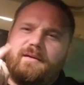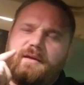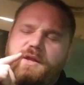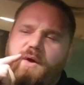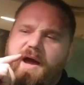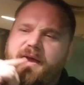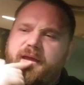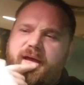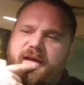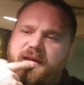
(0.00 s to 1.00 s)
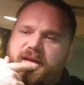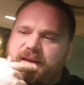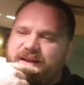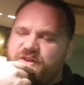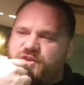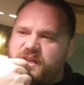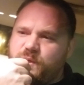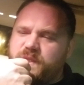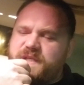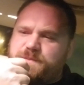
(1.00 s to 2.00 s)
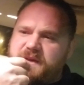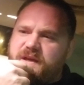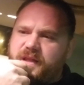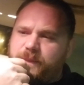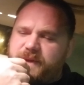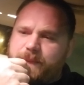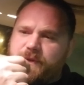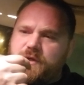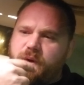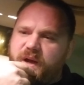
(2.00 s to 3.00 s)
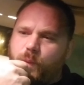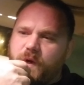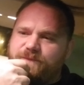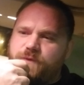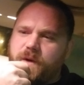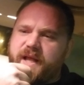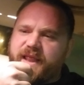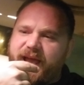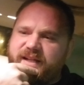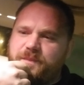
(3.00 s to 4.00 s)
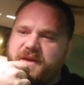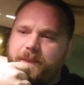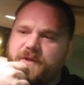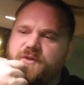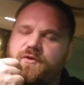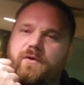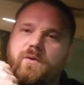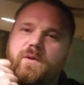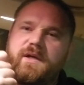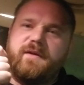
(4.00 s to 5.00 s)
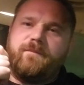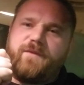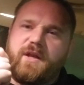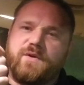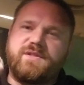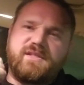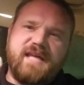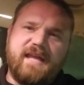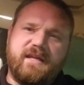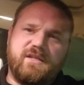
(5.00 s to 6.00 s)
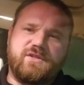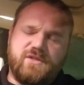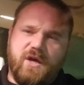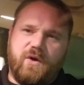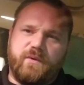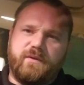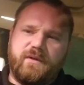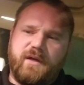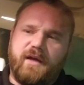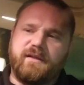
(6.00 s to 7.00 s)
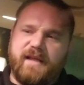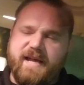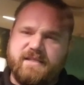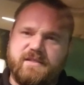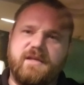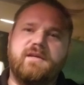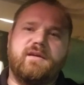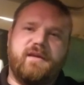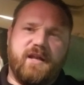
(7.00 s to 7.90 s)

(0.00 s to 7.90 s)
You know, I, I genuinely speaking, the people who I work for, I like to be able to you know, set in stone unless, you